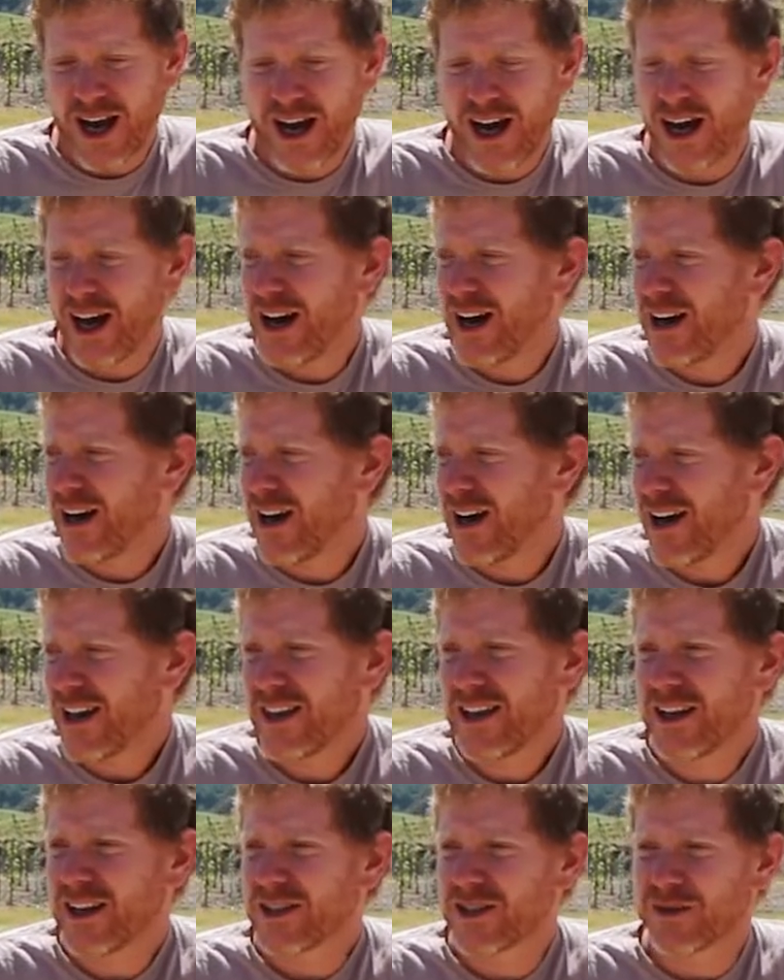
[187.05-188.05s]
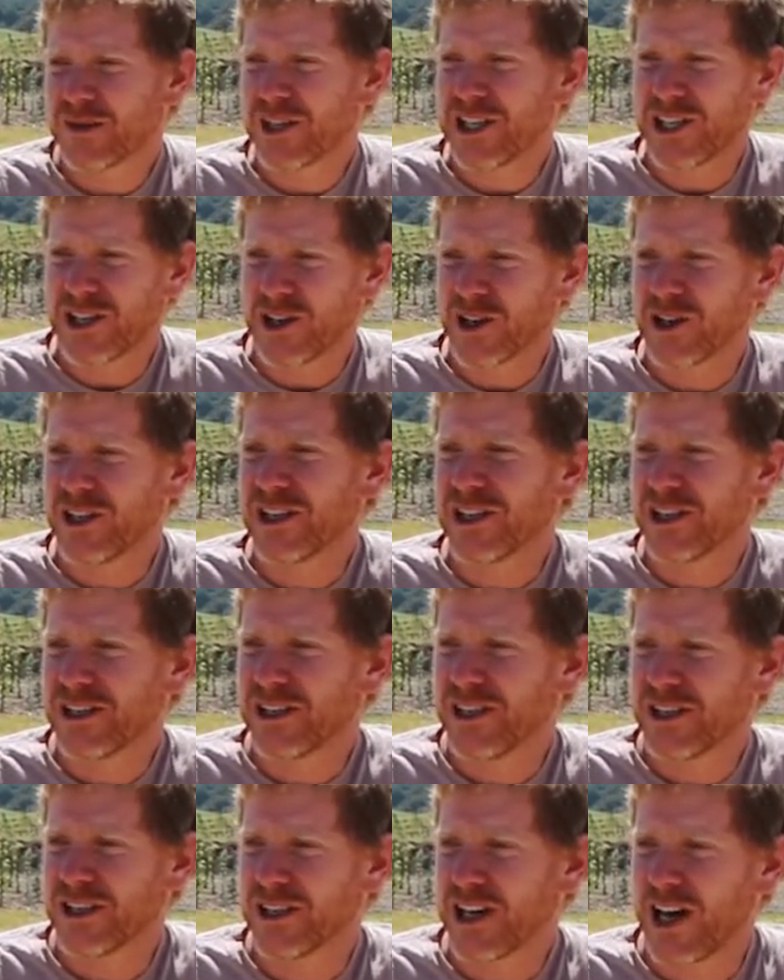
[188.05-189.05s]
I think it's really early to
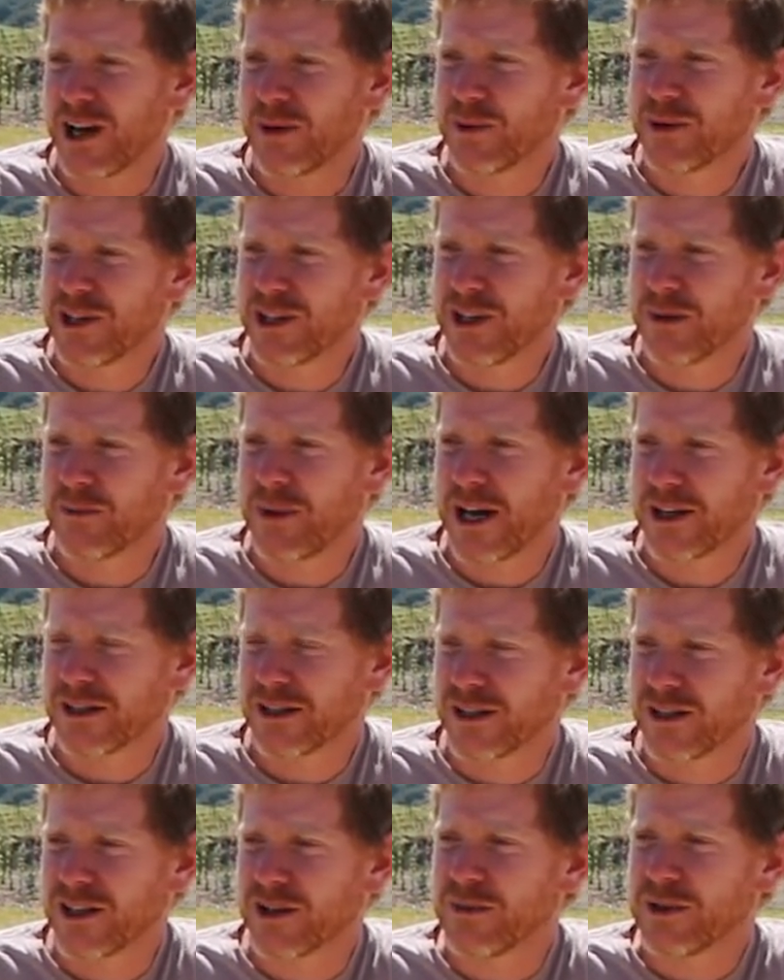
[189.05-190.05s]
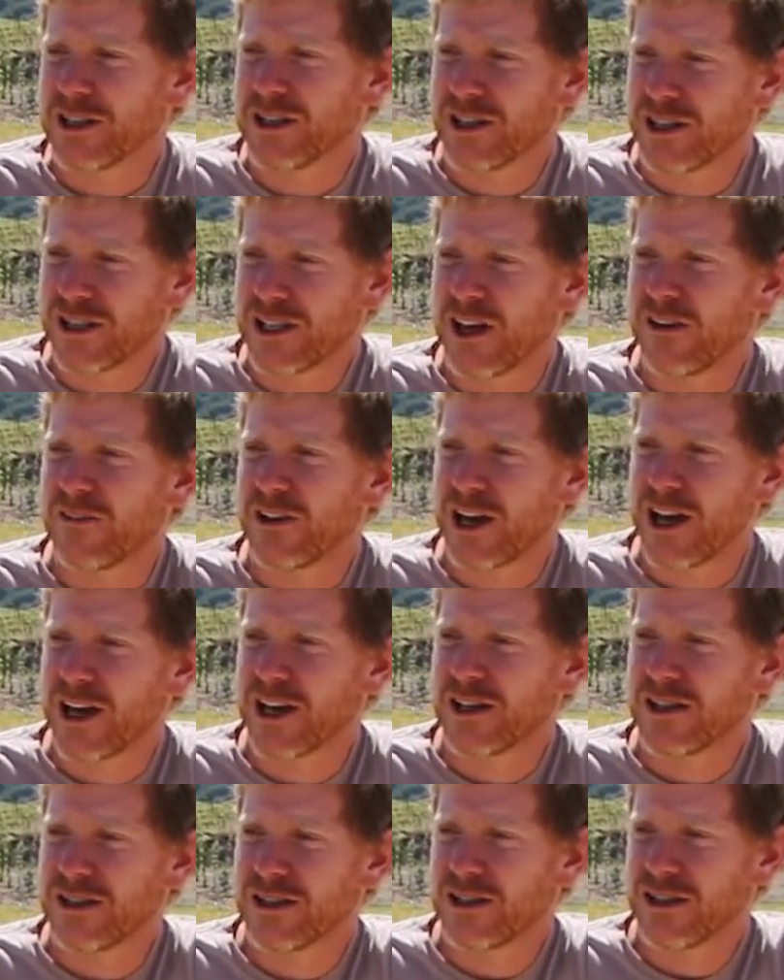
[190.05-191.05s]
decide what the impact is going to be of these
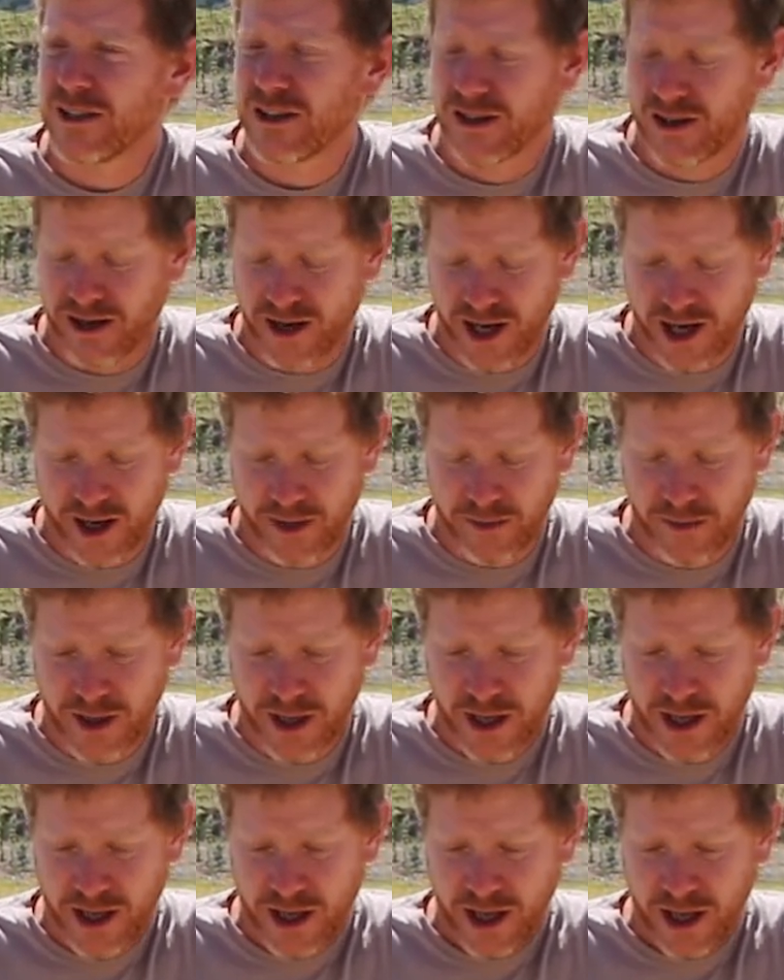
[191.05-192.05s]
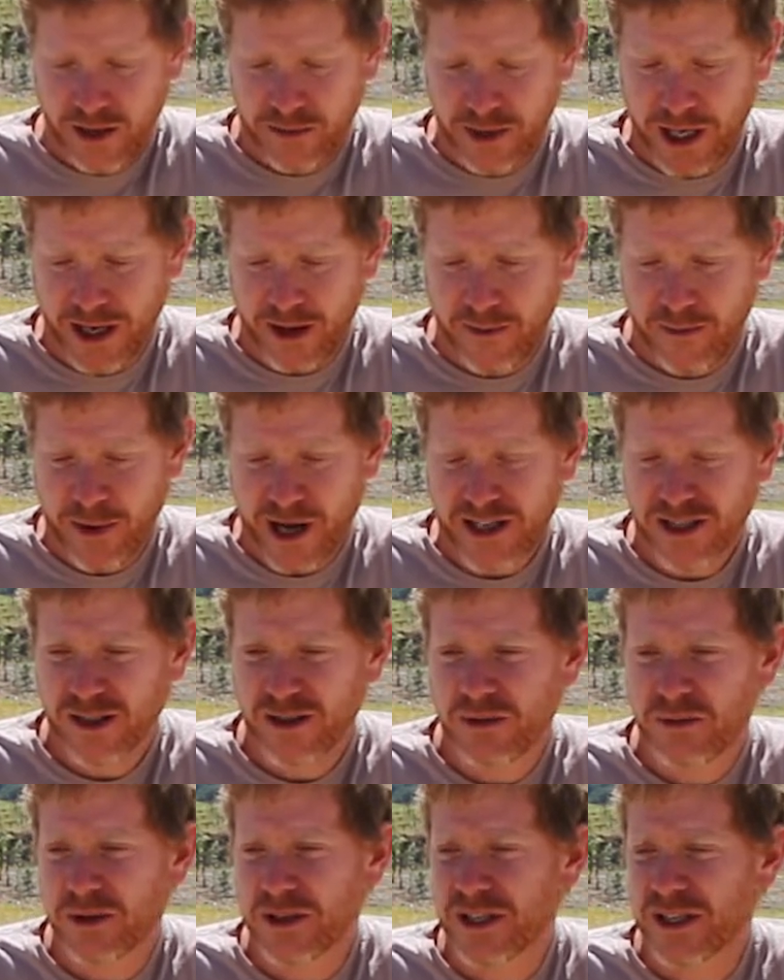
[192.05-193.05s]
AVAs. I mean,
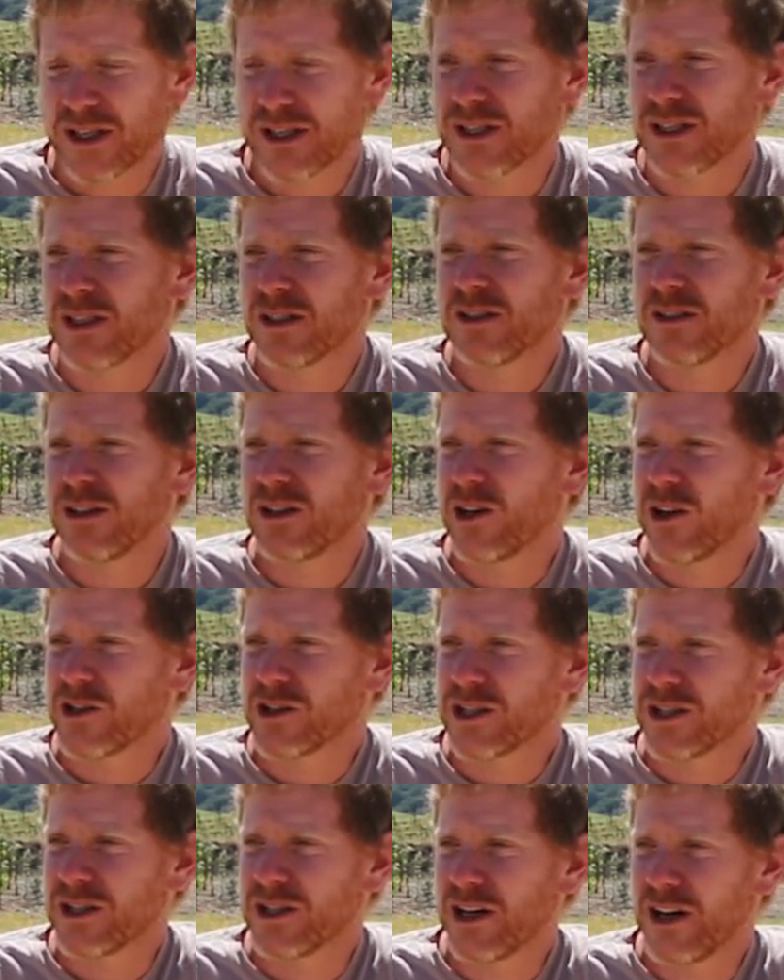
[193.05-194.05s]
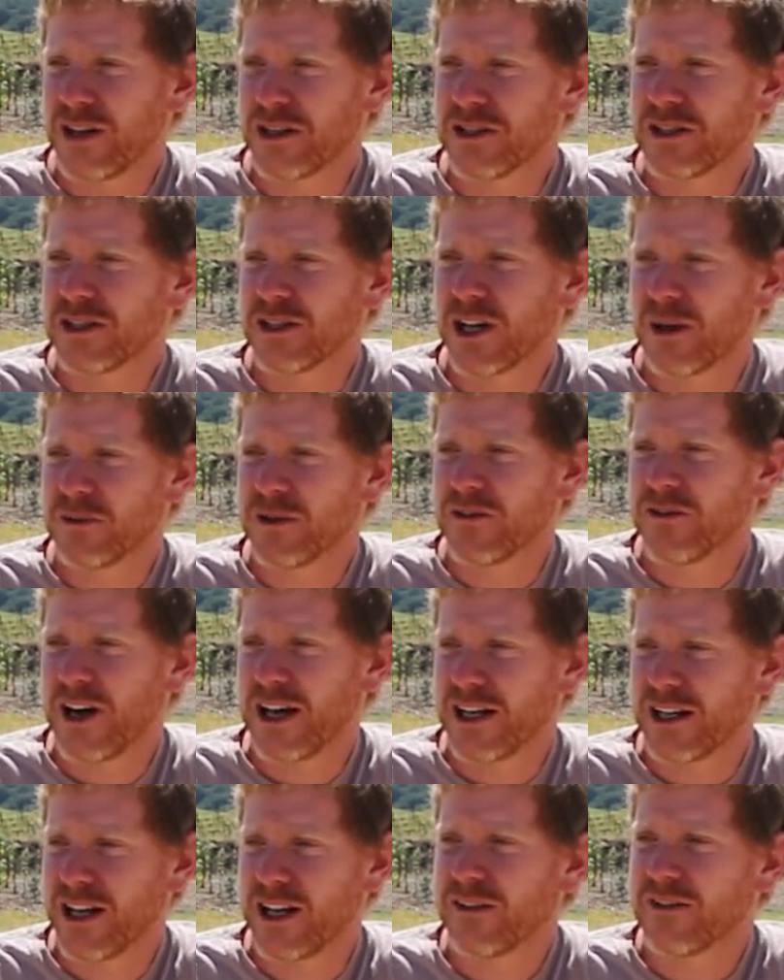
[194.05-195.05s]
Paso was the single largest
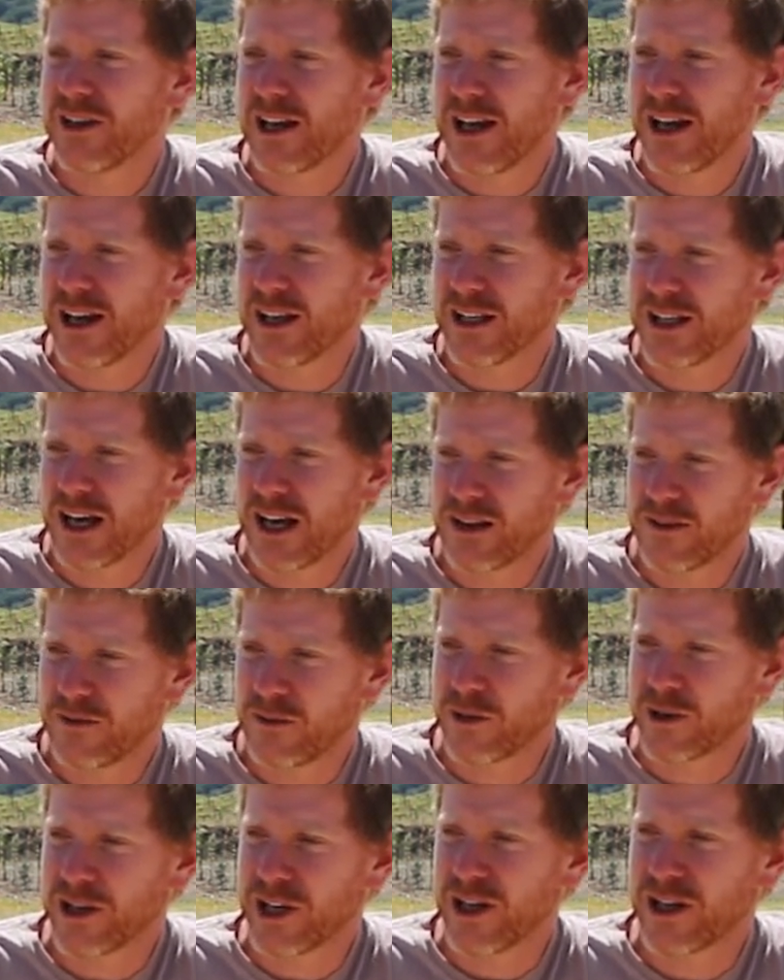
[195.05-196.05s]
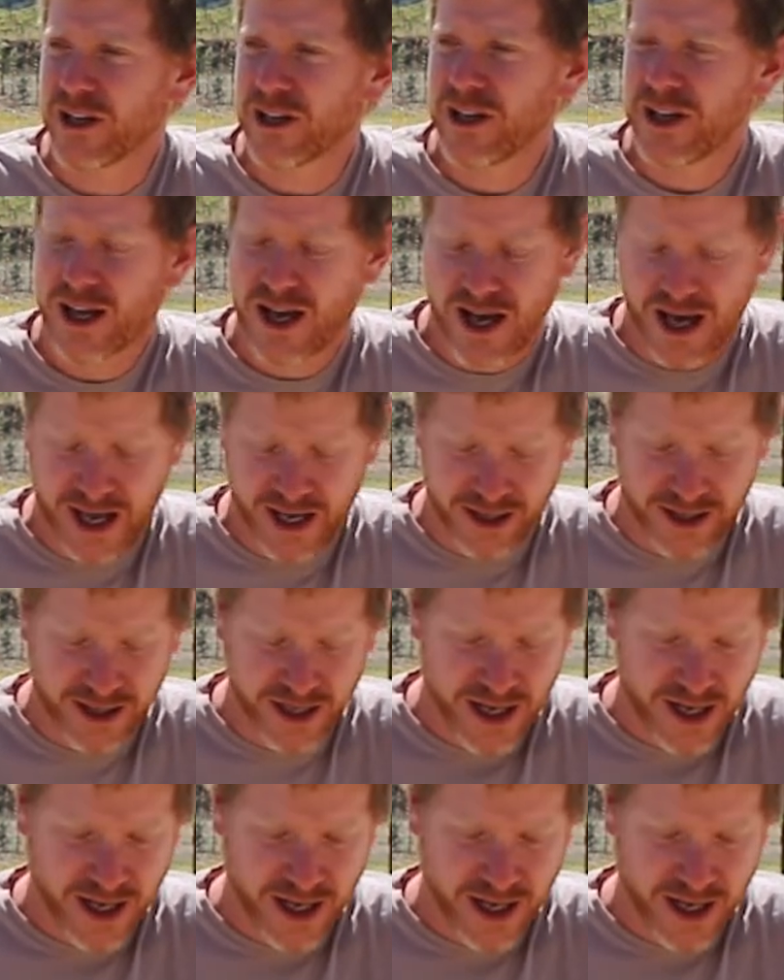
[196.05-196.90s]
unsubdivided AVA in California, and